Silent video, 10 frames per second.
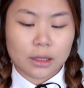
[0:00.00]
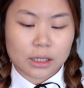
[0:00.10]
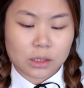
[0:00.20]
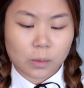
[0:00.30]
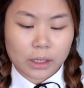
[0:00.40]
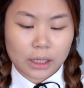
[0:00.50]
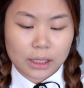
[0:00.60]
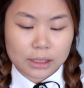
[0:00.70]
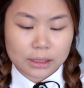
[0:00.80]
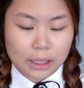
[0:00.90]
This one
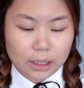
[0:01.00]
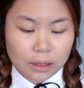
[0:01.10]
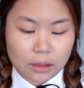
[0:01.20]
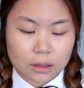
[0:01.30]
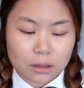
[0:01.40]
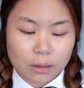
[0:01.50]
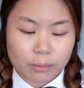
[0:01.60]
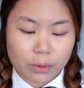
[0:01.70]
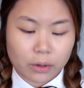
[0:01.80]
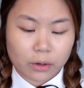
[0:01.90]
is in the
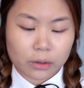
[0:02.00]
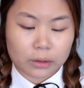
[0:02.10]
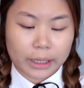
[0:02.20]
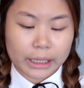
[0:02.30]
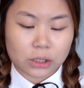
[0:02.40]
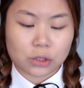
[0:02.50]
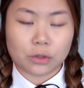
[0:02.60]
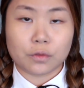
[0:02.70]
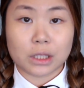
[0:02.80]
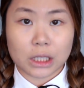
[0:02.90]
number light
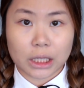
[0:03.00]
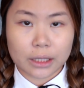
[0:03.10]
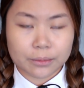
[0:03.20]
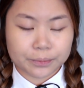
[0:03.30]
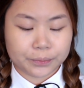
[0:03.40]
2 vanilla.